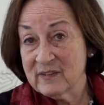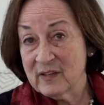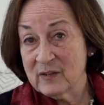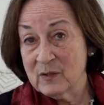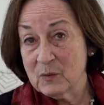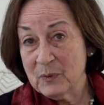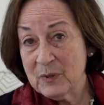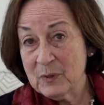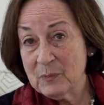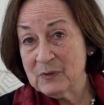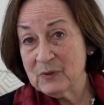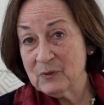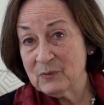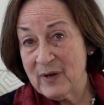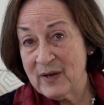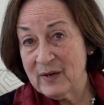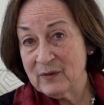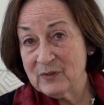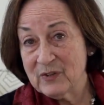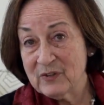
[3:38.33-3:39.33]
and the people
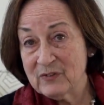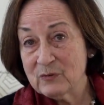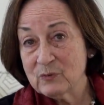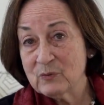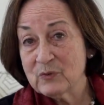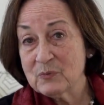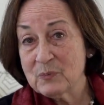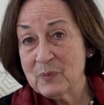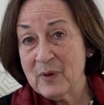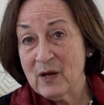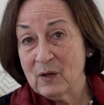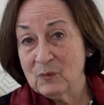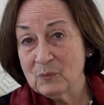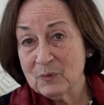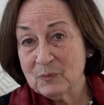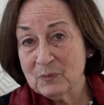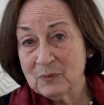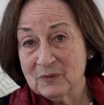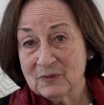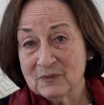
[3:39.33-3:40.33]
around us was
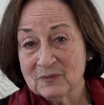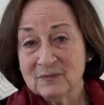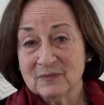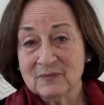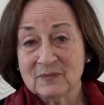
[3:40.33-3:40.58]
palpable.